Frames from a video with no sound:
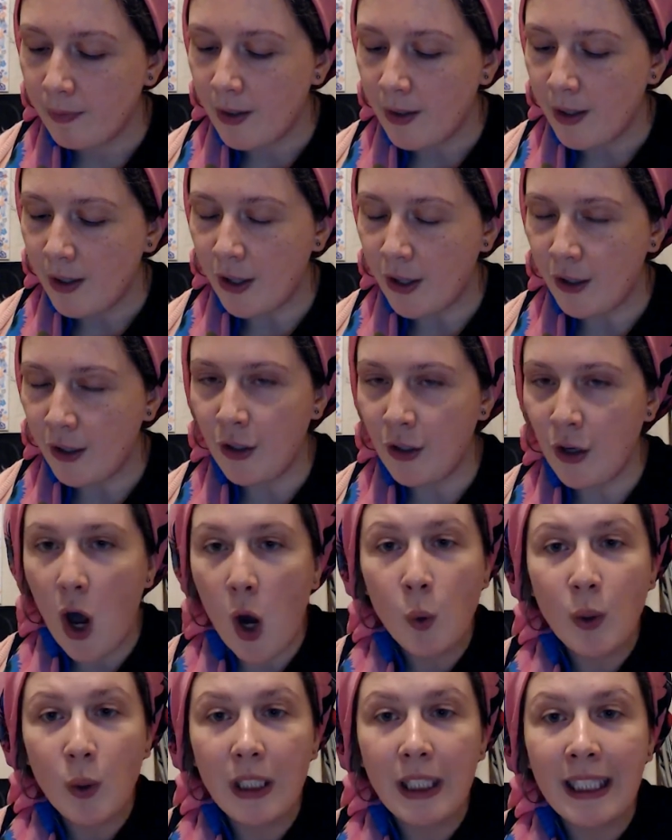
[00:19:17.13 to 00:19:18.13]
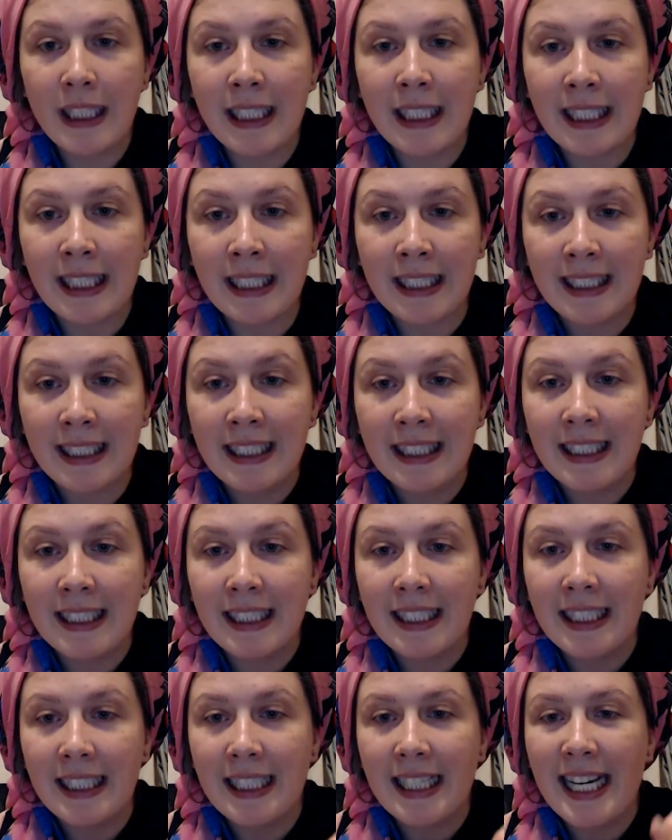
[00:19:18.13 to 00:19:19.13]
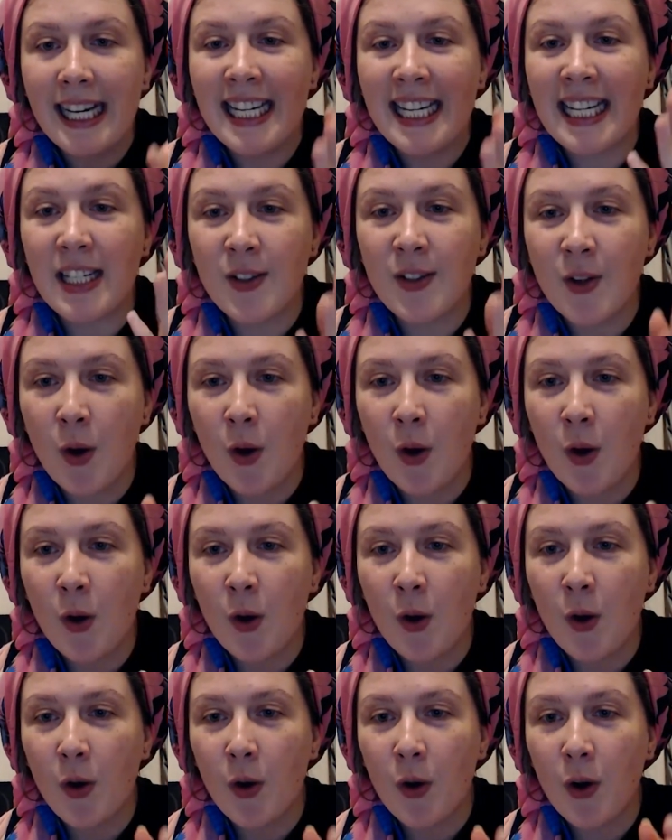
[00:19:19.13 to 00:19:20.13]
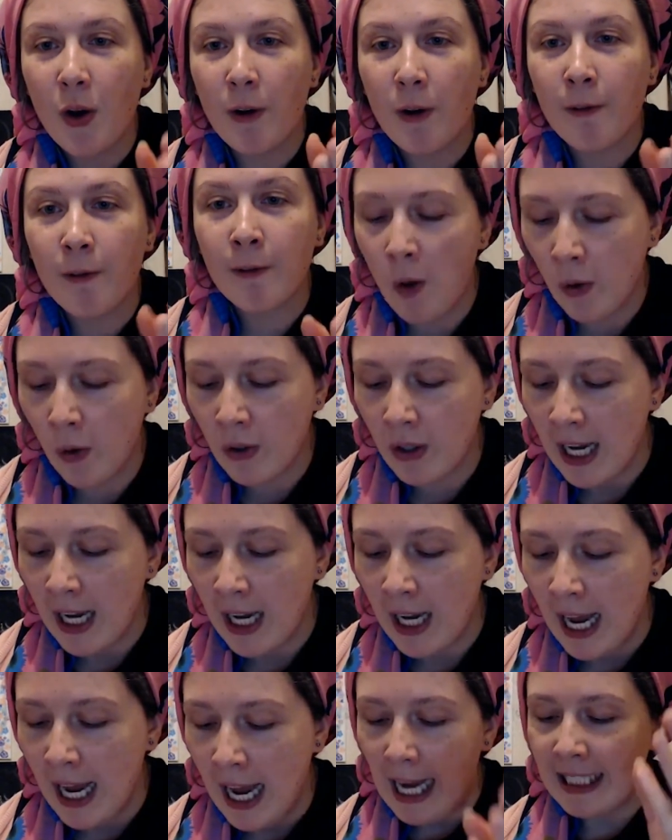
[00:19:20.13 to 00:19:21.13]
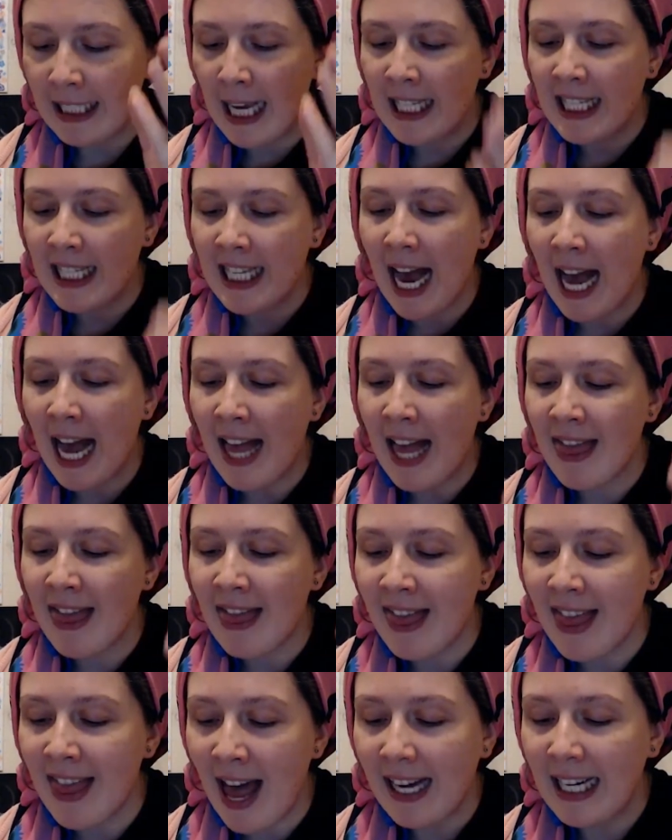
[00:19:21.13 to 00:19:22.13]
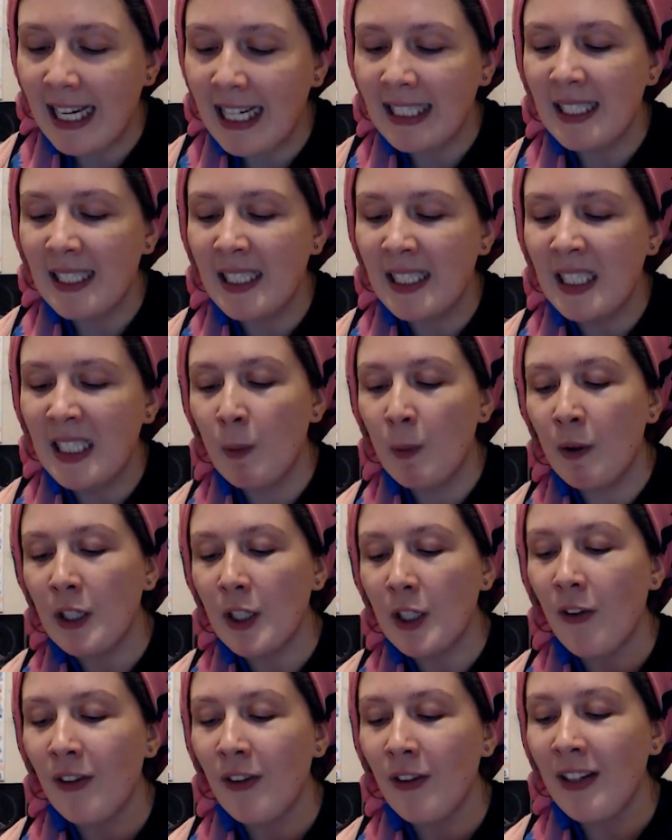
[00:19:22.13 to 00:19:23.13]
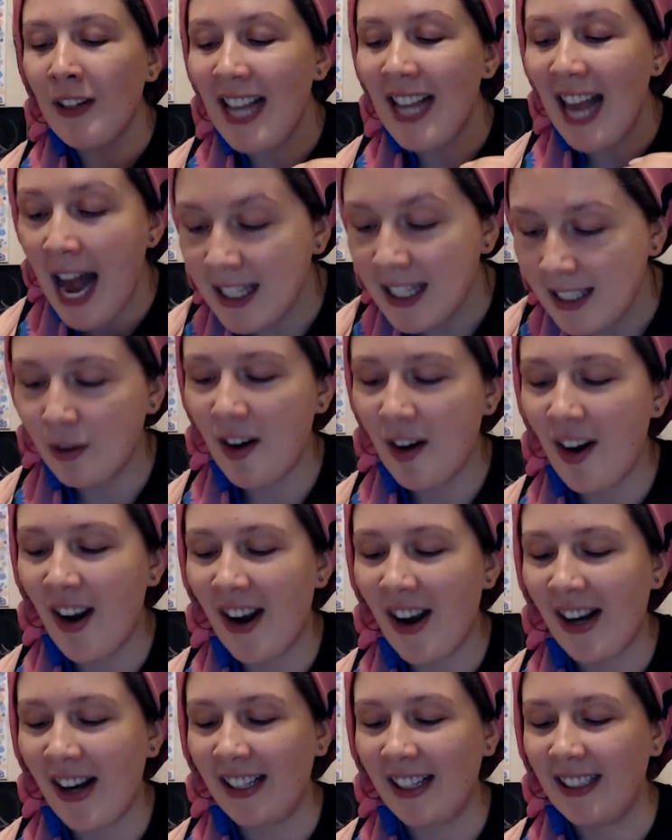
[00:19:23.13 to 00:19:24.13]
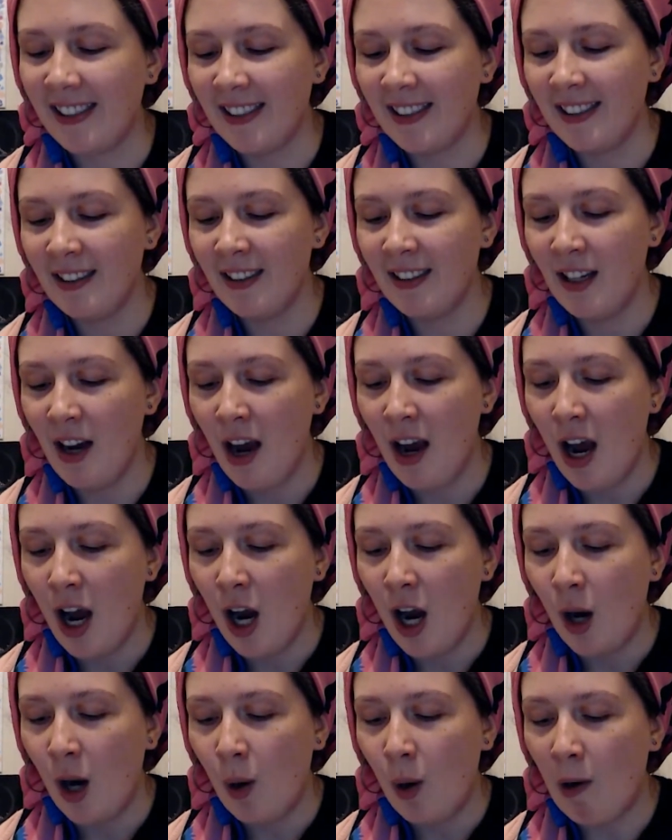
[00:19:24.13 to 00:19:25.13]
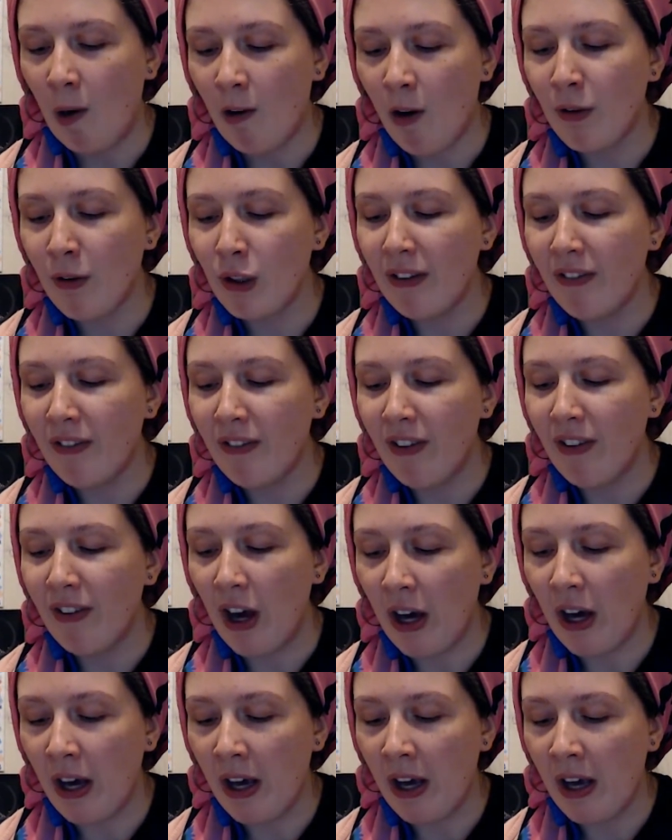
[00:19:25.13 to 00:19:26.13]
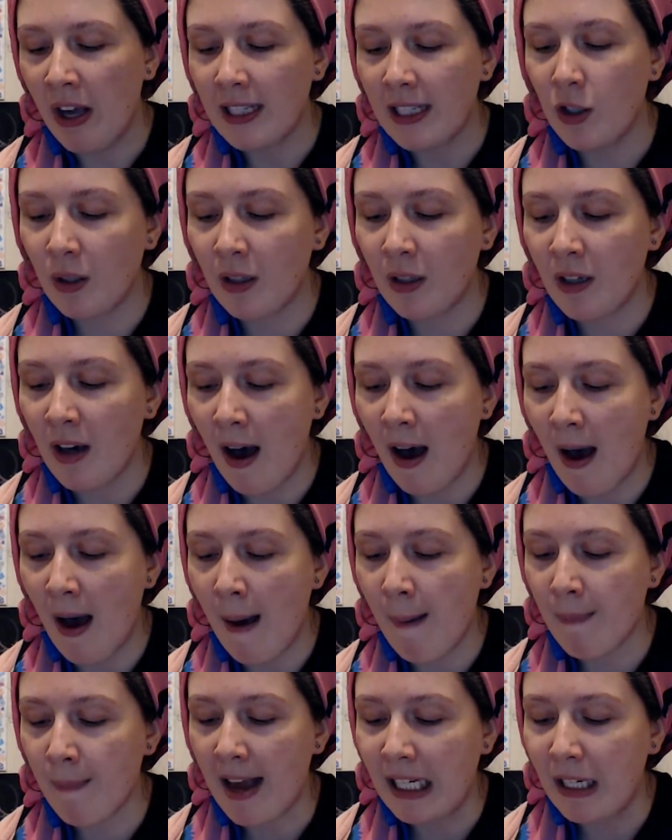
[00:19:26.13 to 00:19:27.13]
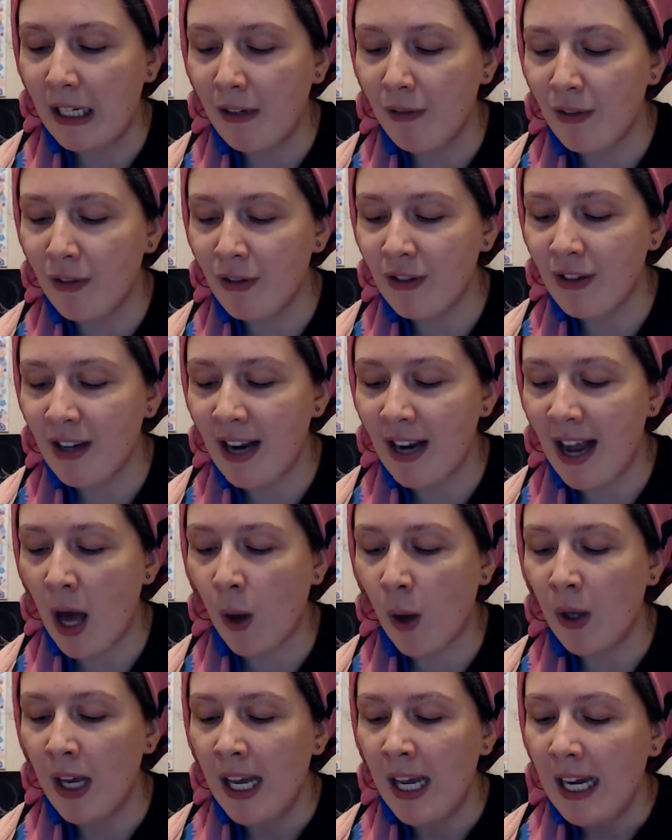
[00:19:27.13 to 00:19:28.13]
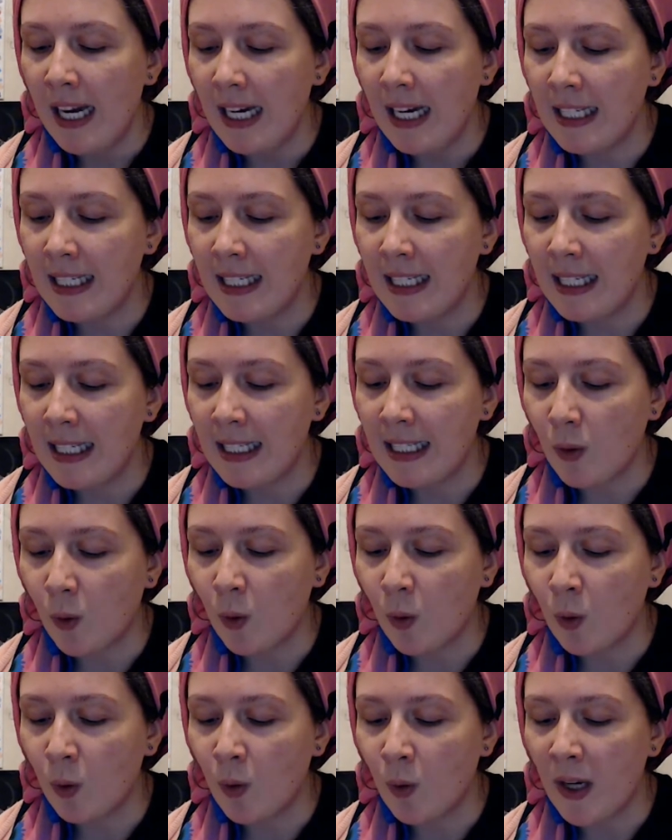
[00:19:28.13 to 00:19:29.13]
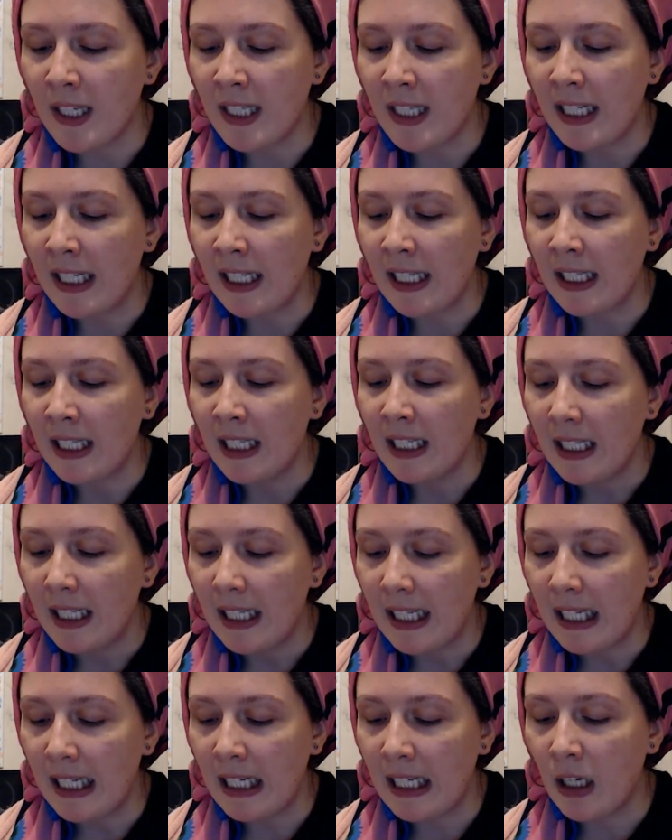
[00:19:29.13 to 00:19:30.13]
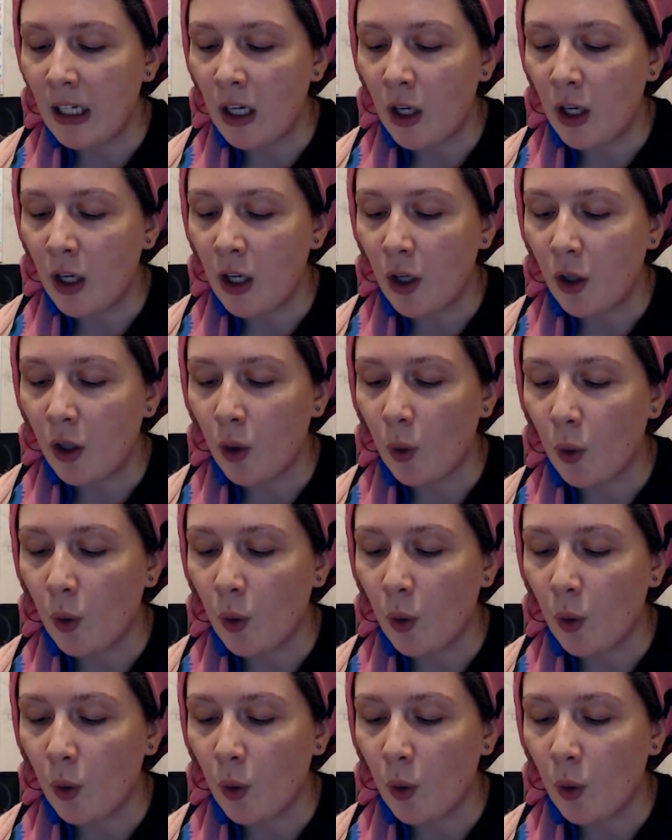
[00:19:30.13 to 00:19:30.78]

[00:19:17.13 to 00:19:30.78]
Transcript: And not only is it not of God, it says, and that is the spirit of the Antichrist, whereof you have heard that it should come, and even now it is already in the world.